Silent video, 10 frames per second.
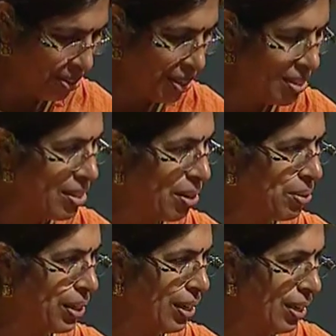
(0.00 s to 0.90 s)
So this is how
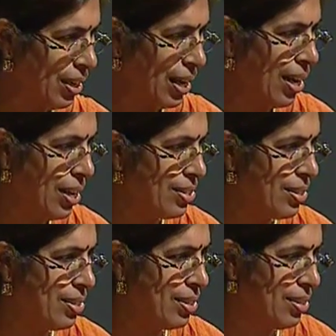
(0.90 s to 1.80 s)
you can realize
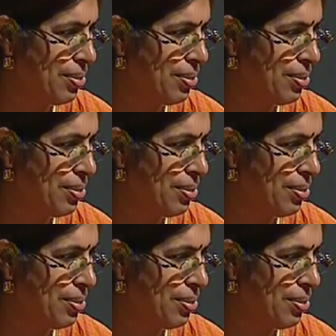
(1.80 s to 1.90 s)
it.